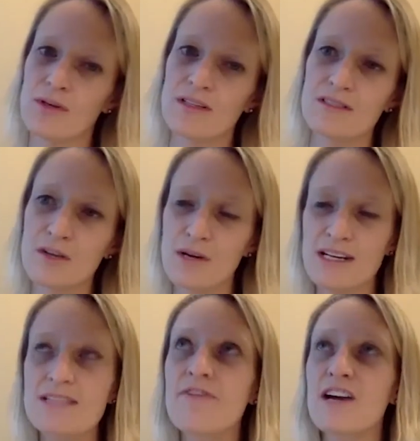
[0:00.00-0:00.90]
And
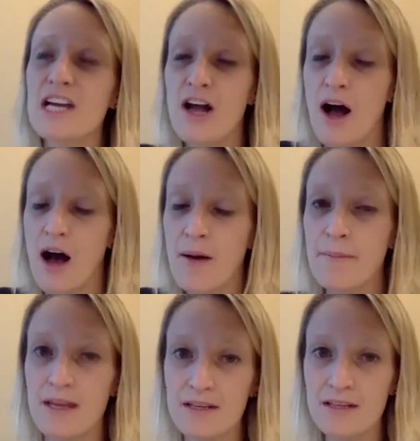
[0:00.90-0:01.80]
it's very
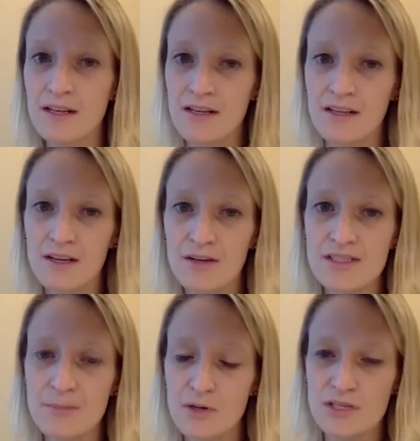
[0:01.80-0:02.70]
common, it's
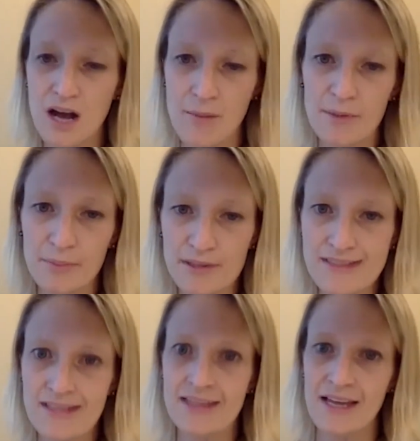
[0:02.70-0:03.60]
the most common place
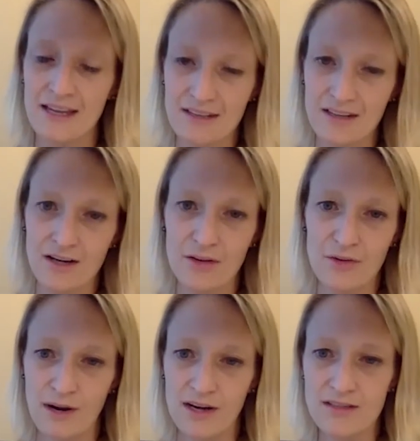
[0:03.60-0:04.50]
in the hand to get
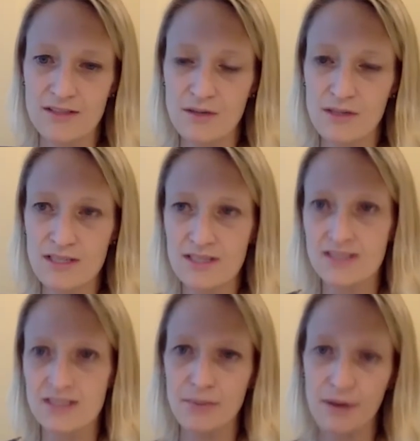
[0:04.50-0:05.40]
arthritis. So it
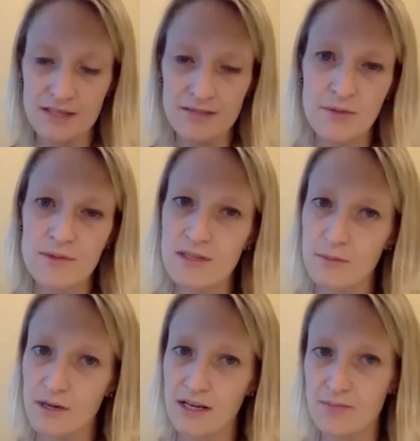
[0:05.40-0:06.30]
doesn't surprise me when
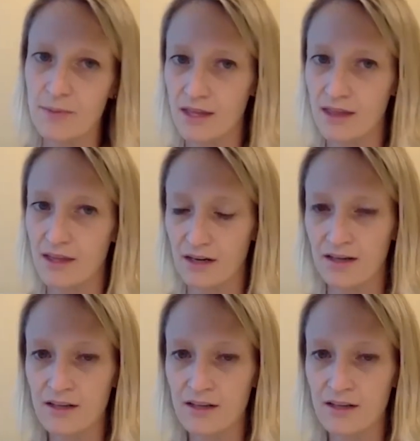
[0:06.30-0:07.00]
someone has pain there.